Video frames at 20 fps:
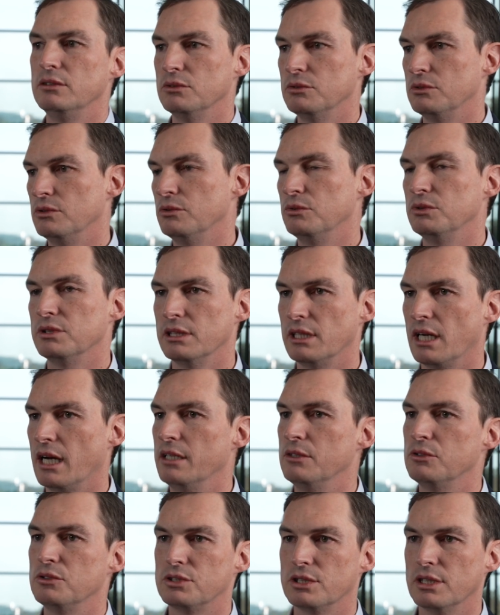you're using
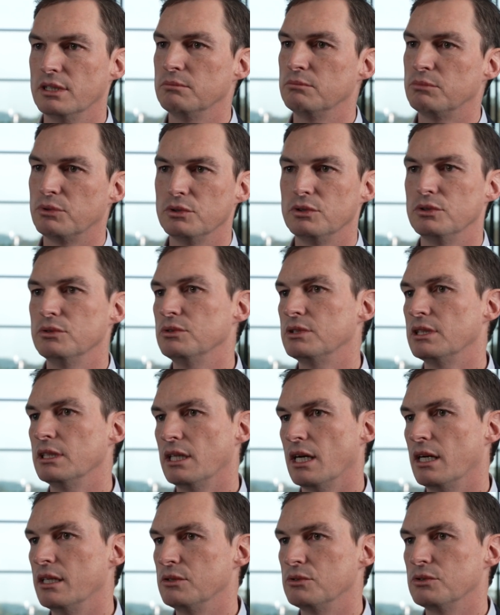hydrogen,
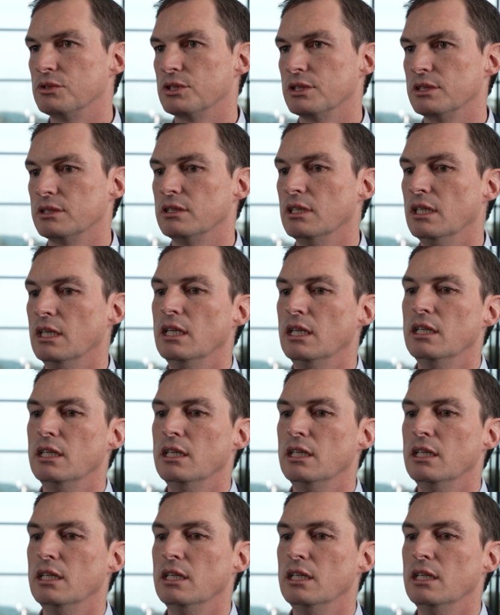producing hydrogen.